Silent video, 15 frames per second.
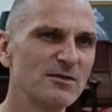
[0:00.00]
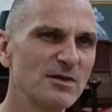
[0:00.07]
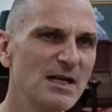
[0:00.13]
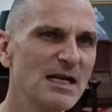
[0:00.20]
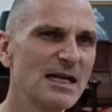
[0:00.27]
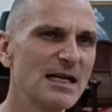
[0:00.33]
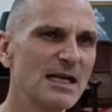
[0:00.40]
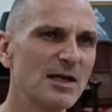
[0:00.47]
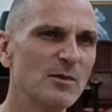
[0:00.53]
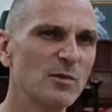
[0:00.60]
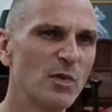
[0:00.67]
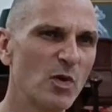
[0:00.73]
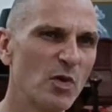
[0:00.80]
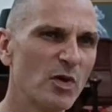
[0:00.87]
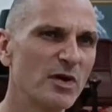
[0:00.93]
really
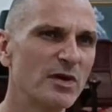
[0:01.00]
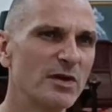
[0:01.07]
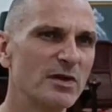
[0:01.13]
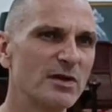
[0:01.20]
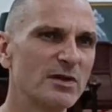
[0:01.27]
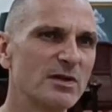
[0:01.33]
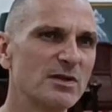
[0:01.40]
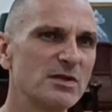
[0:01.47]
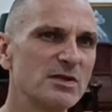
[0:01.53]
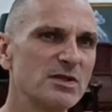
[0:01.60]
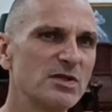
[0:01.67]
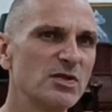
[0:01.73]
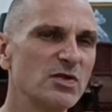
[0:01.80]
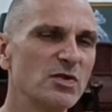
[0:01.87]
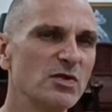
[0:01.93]
important
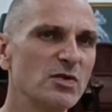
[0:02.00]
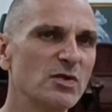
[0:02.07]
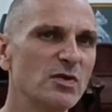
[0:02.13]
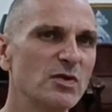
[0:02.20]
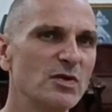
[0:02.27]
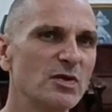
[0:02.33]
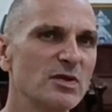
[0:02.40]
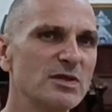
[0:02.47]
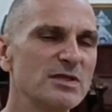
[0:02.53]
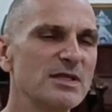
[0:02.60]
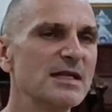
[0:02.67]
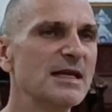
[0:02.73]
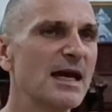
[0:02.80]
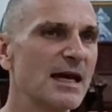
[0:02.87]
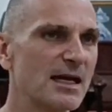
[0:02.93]
to
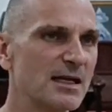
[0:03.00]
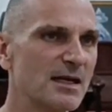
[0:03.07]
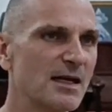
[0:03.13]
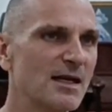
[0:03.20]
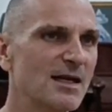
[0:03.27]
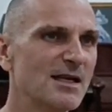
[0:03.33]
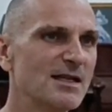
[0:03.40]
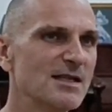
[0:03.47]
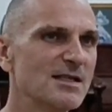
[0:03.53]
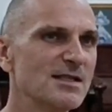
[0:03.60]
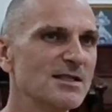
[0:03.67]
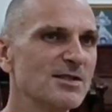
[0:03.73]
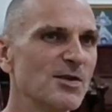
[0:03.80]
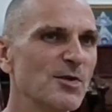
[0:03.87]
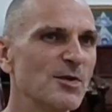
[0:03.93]
get.
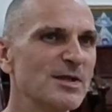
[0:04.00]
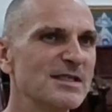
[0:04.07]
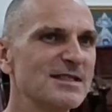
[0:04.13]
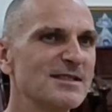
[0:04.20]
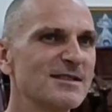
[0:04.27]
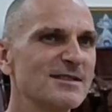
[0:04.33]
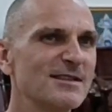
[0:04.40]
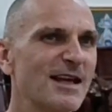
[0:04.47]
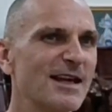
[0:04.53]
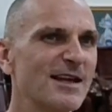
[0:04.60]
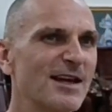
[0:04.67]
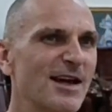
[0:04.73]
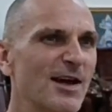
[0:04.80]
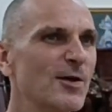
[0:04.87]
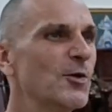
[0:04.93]
So it's
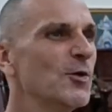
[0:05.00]
like a